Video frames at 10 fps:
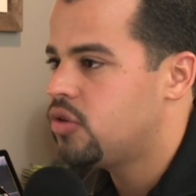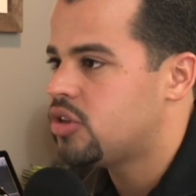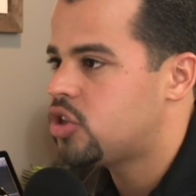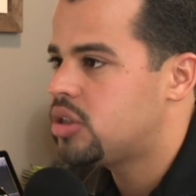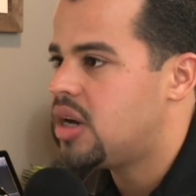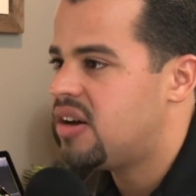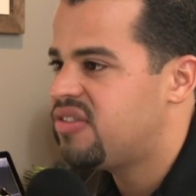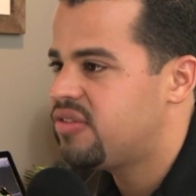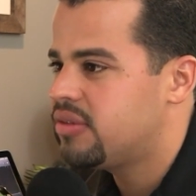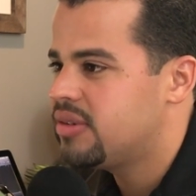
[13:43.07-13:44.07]
For the stuff
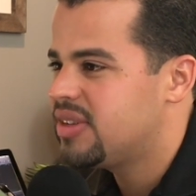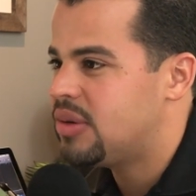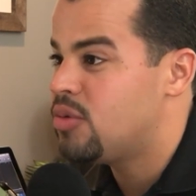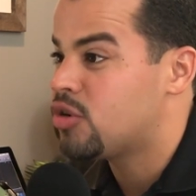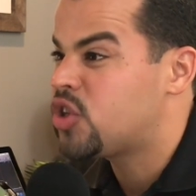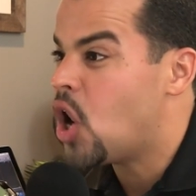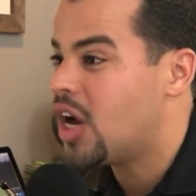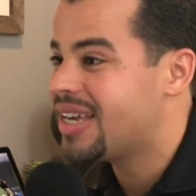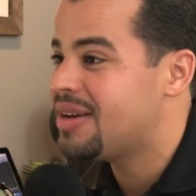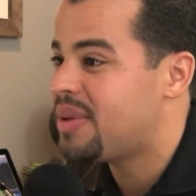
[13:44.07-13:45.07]
that we were
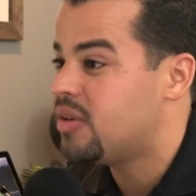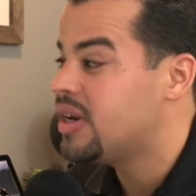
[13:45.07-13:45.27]
talking about.